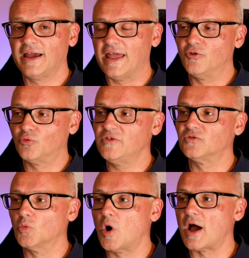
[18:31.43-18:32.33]
And the
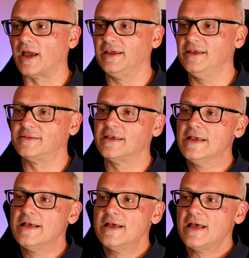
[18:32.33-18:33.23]
reason why is
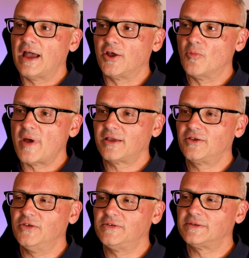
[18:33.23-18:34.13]
I go
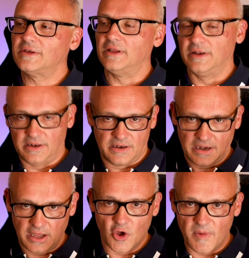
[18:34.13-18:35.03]
back, and
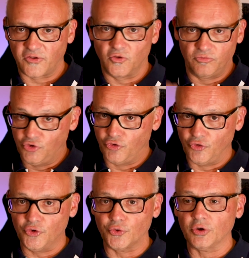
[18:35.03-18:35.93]
I go back to you do
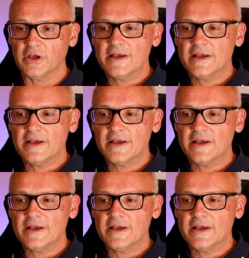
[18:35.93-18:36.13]
you.